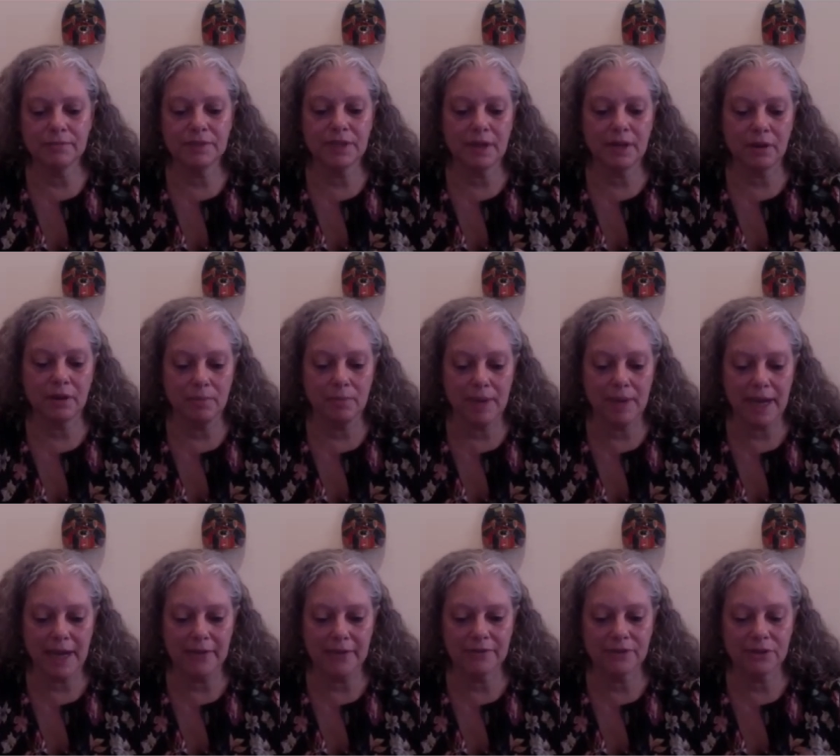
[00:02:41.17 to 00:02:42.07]

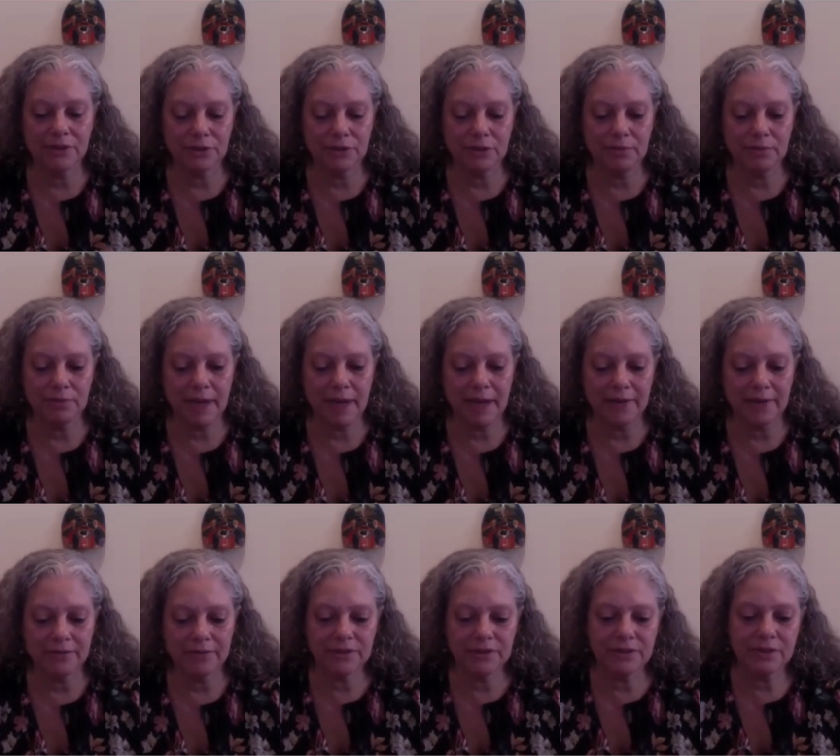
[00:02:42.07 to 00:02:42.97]
psychopaths,
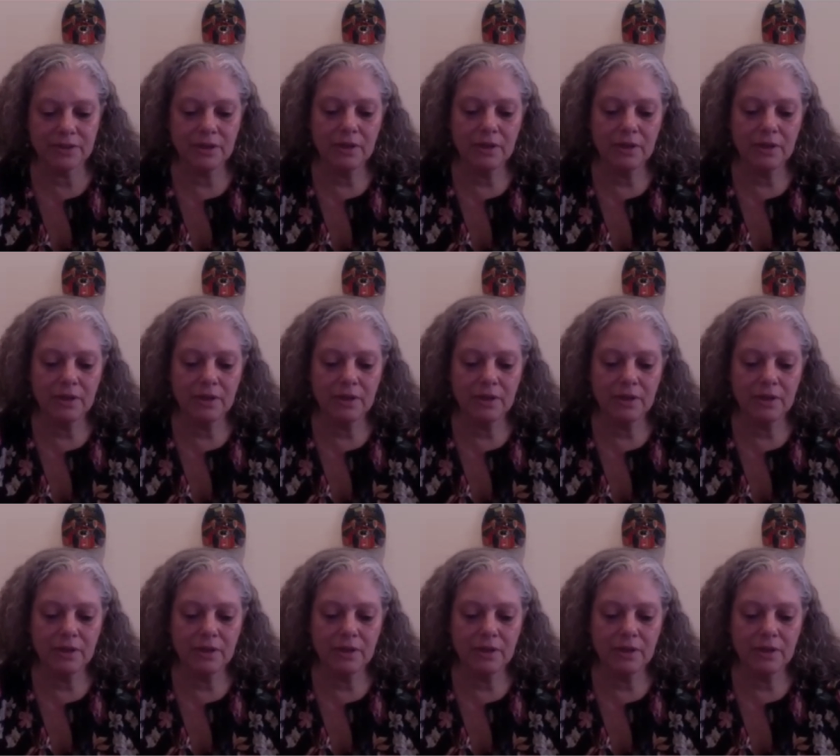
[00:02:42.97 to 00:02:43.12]
sociopaths,